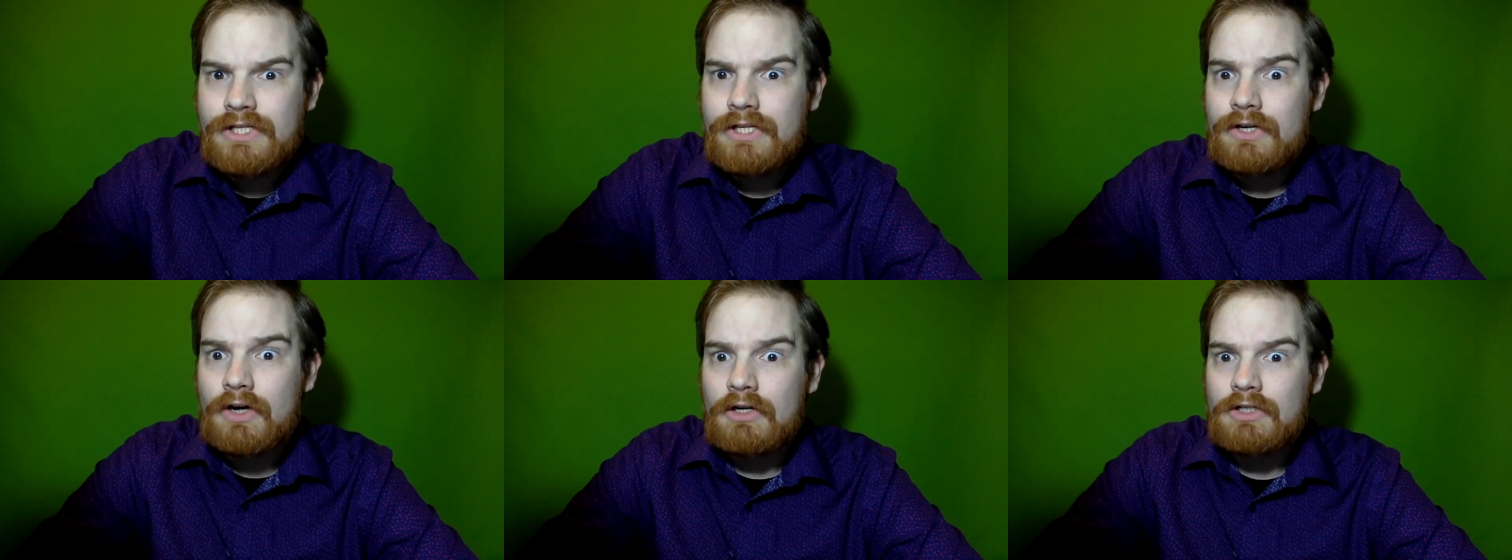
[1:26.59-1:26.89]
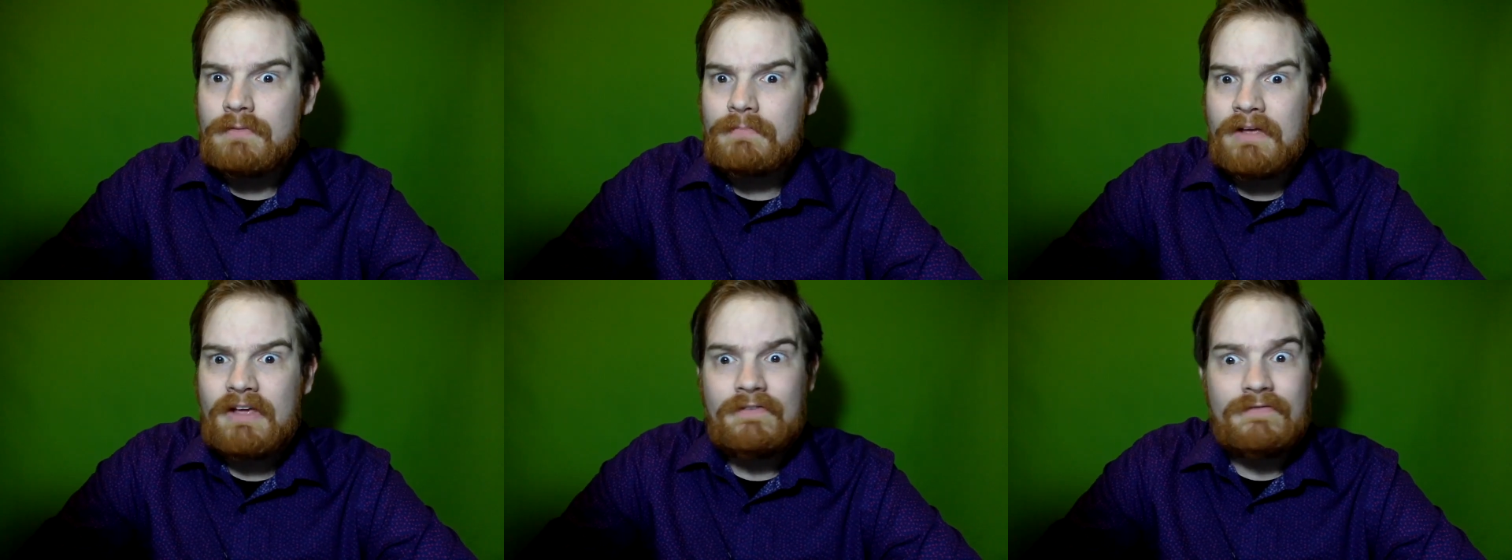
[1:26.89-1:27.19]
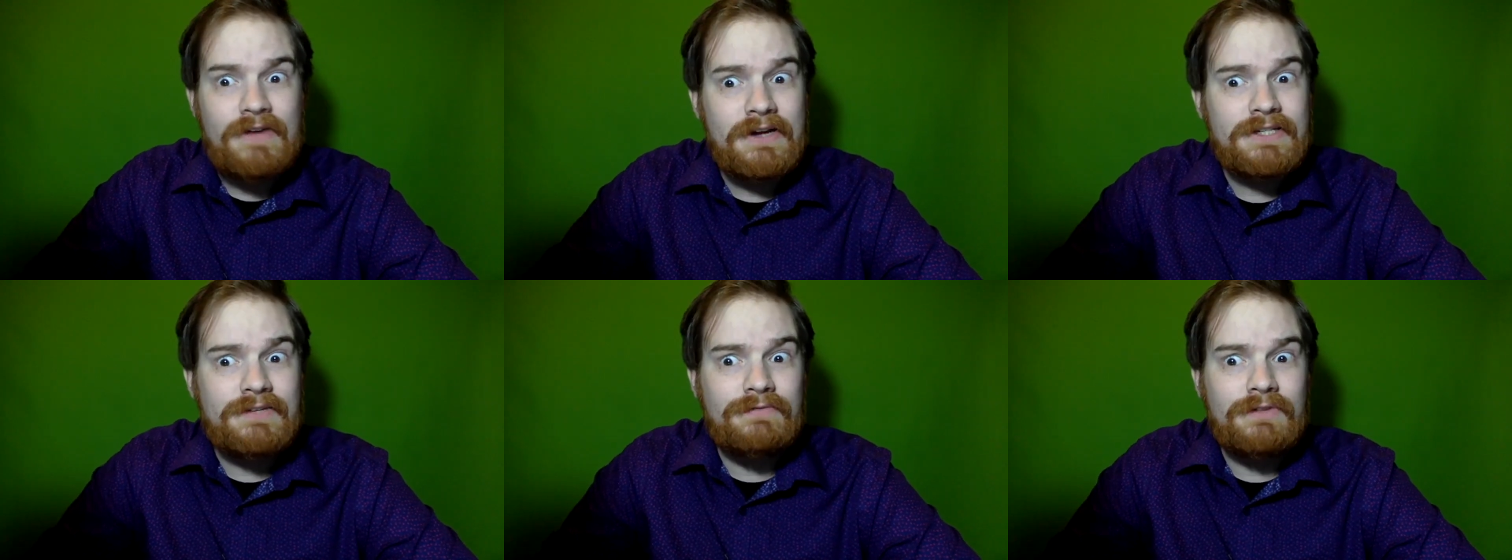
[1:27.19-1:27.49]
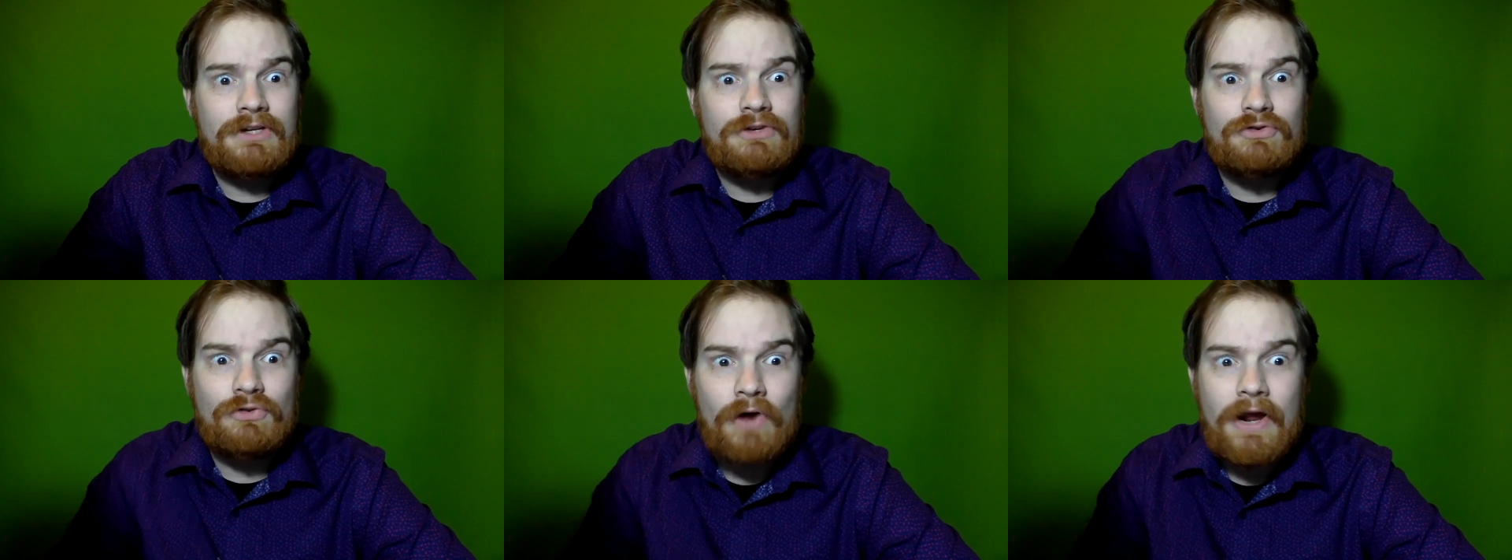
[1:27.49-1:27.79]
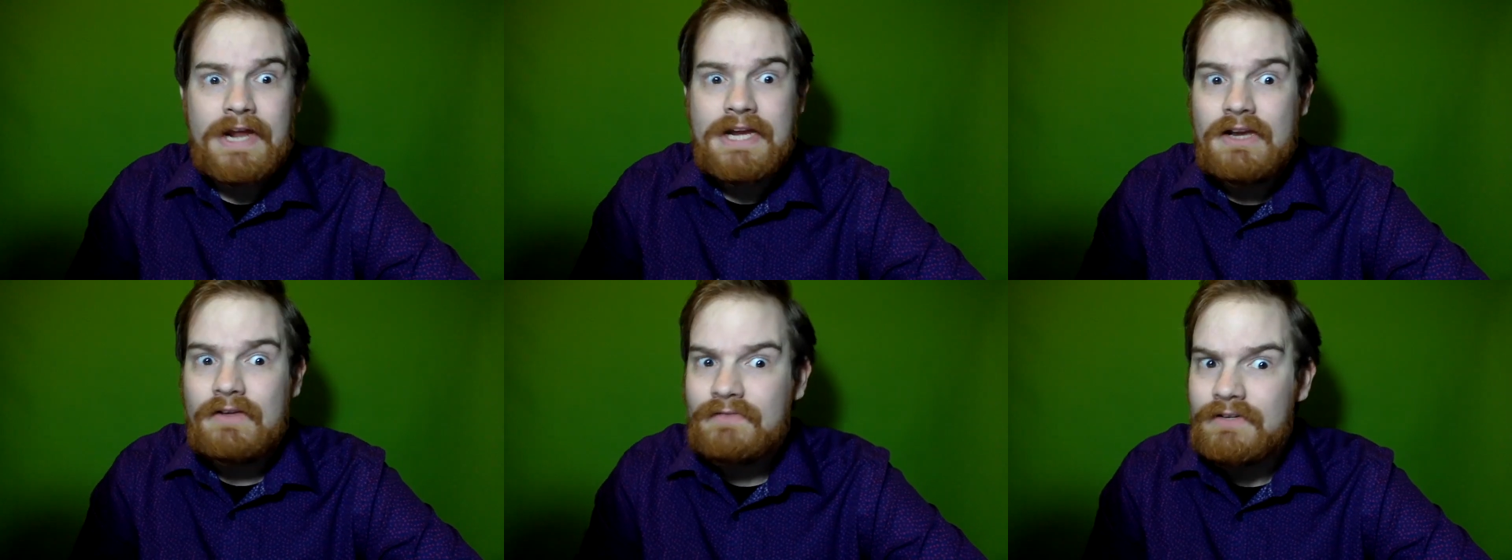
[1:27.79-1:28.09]
the Doctor be effectively
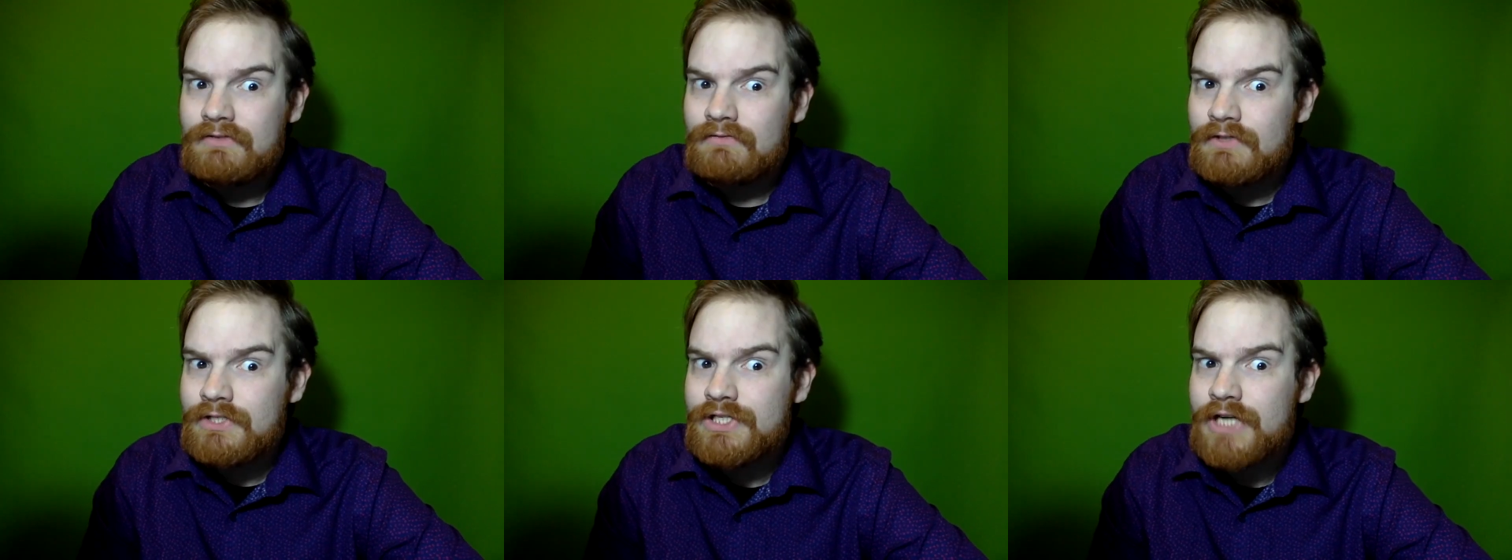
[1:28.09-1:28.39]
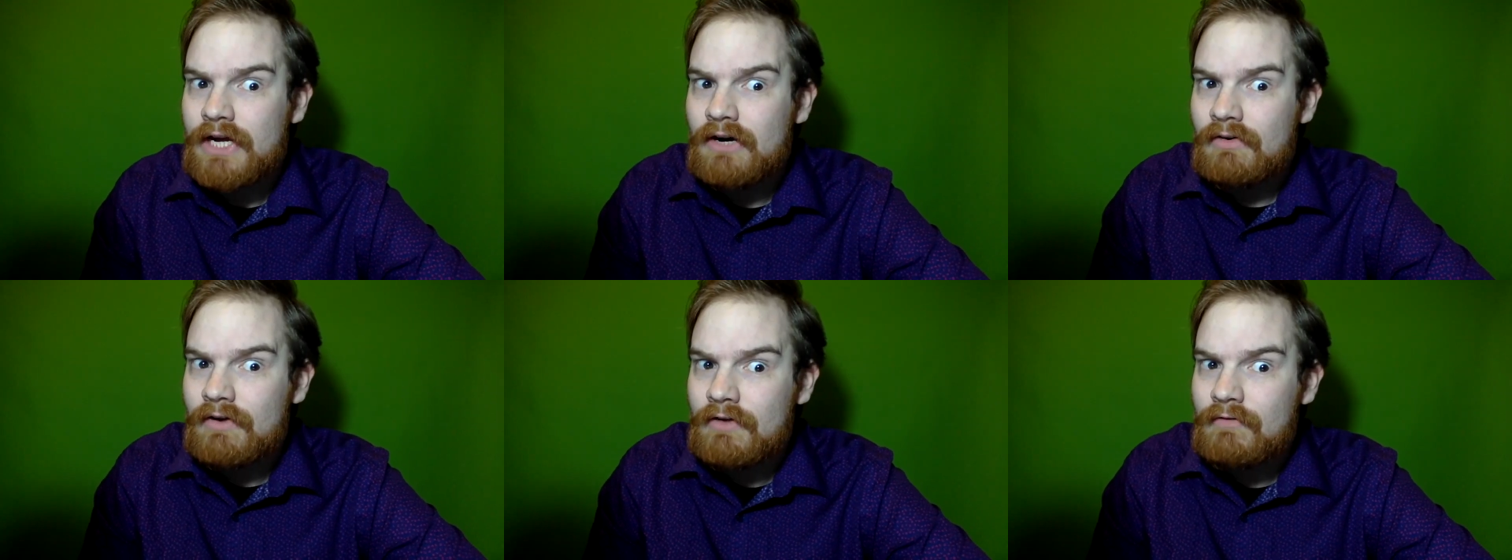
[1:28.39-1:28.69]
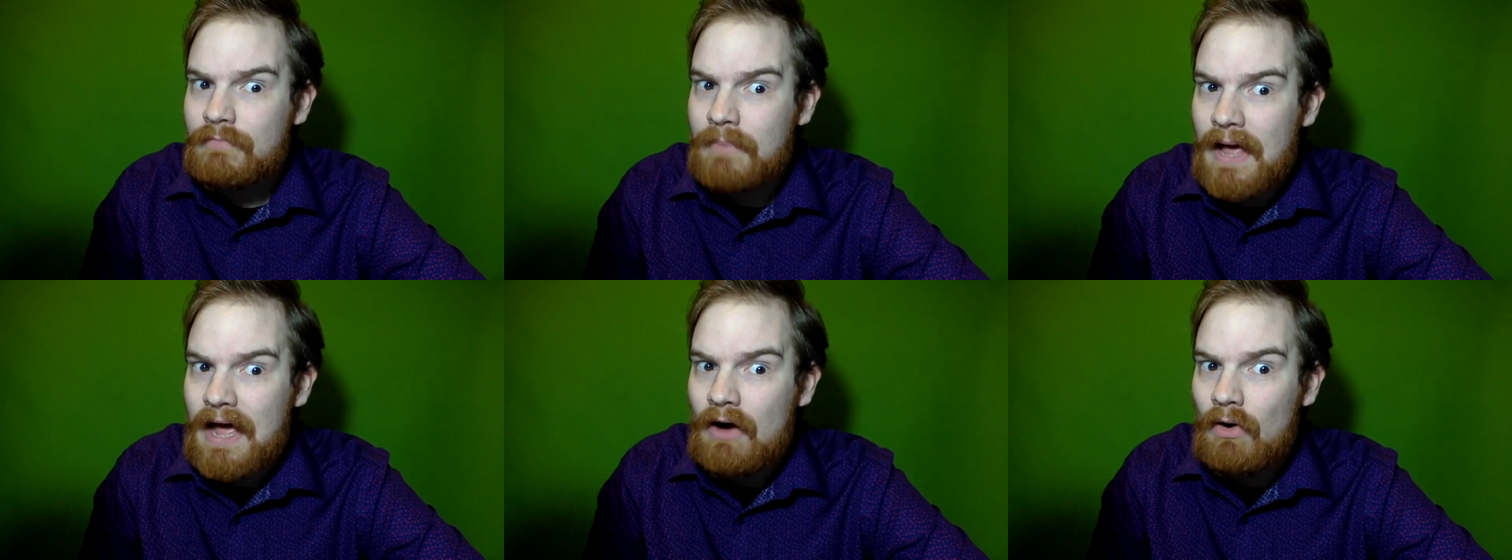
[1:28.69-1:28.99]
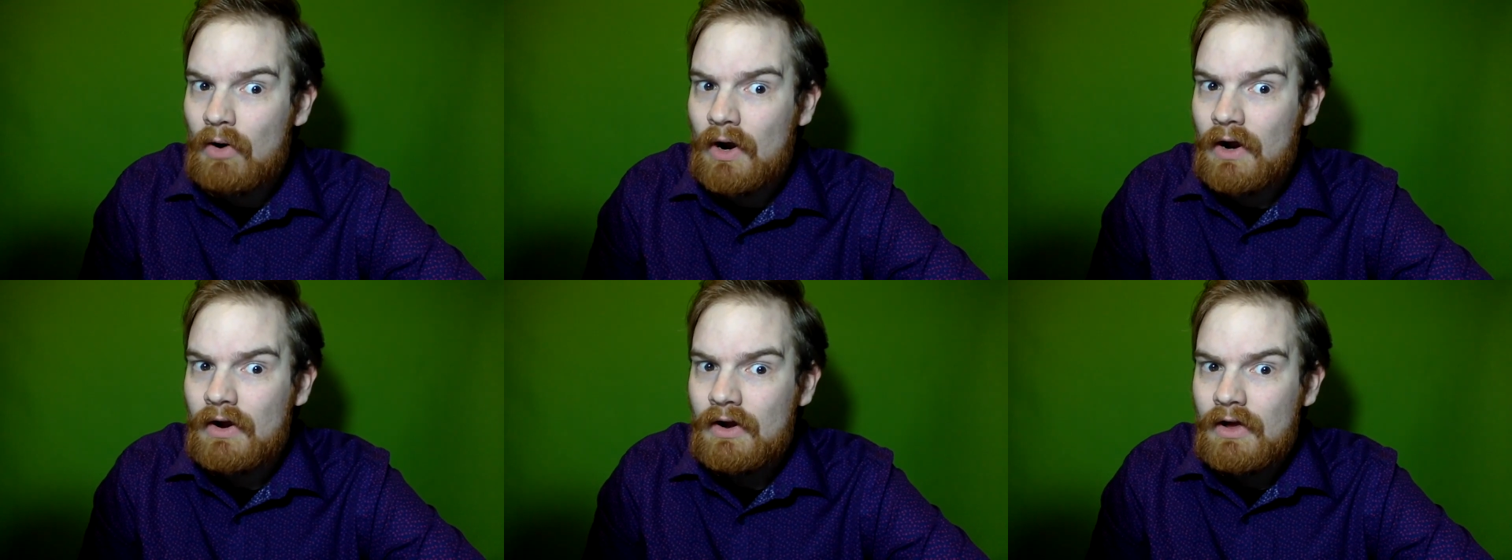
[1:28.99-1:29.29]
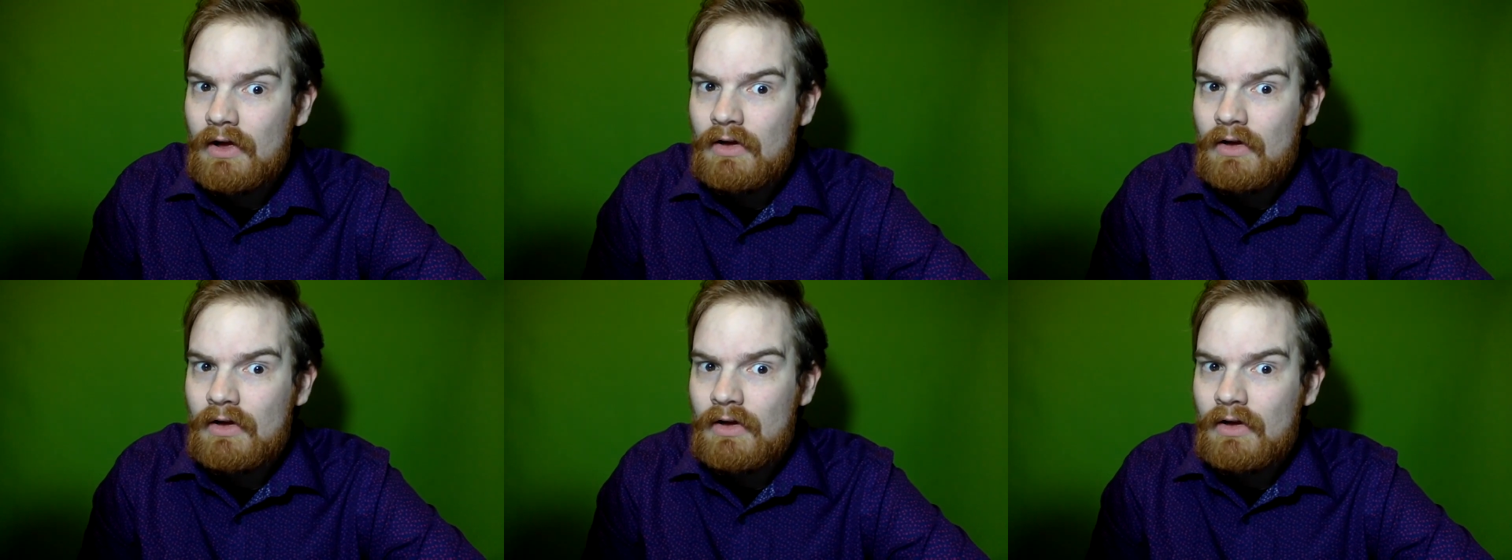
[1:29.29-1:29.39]
drained of his regenerative power